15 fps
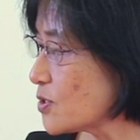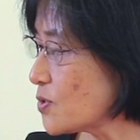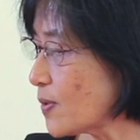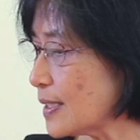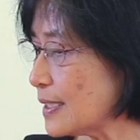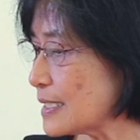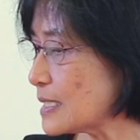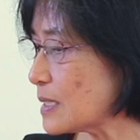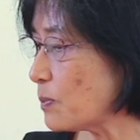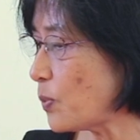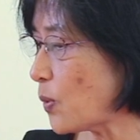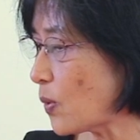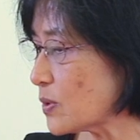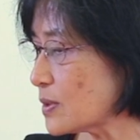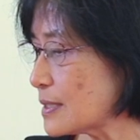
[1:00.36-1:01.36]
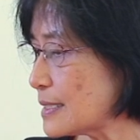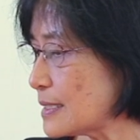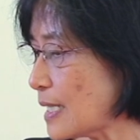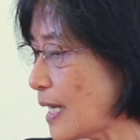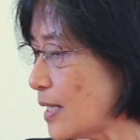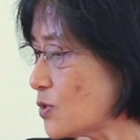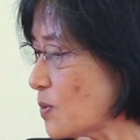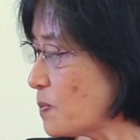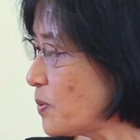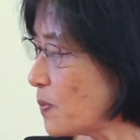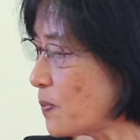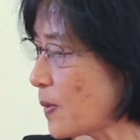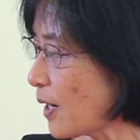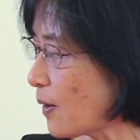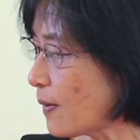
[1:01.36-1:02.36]
during this important stage in
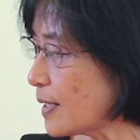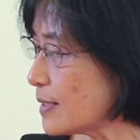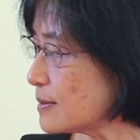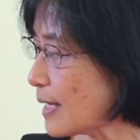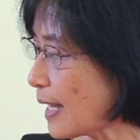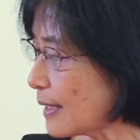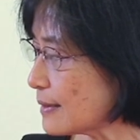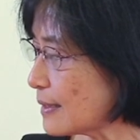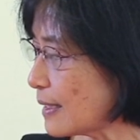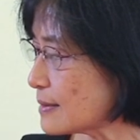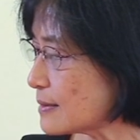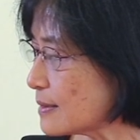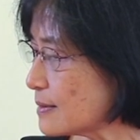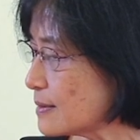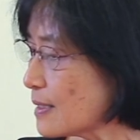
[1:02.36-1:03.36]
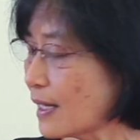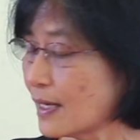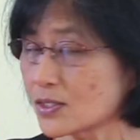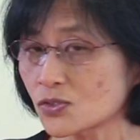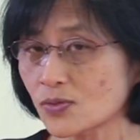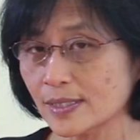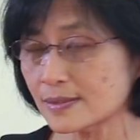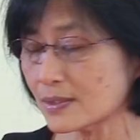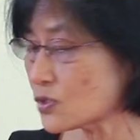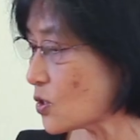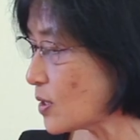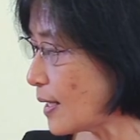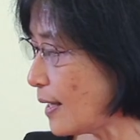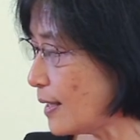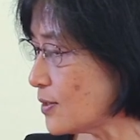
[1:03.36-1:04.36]
preparing adolescents
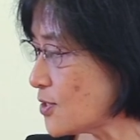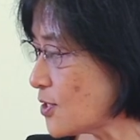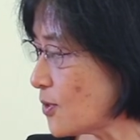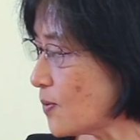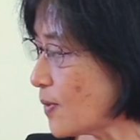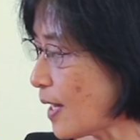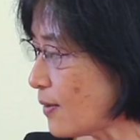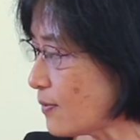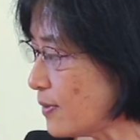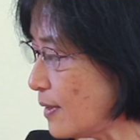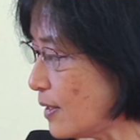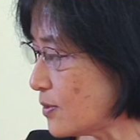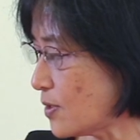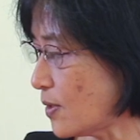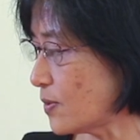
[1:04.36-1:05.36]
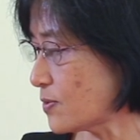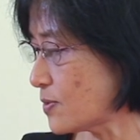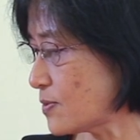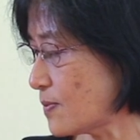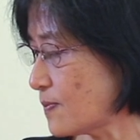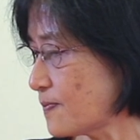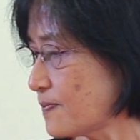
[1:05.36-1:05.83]
transitioning to healthy adults.